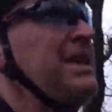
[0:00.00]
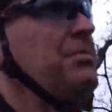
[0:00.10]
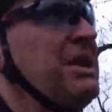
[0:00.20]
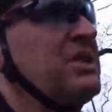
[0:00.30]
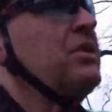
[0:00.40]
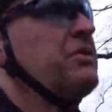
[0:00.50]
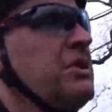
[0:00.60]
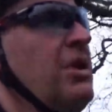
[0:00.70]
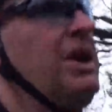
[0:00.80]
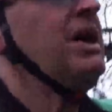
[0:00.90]
eBay stuff,
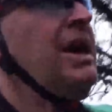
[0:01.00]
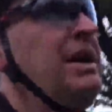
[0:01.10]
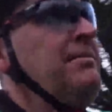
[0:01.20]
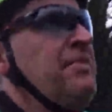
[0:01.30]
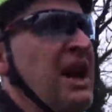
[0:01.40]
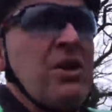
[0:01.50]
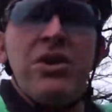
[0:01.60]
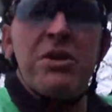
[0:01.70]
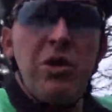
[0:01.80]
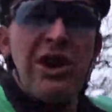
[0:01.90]
so I know
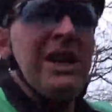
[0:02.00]
there's one on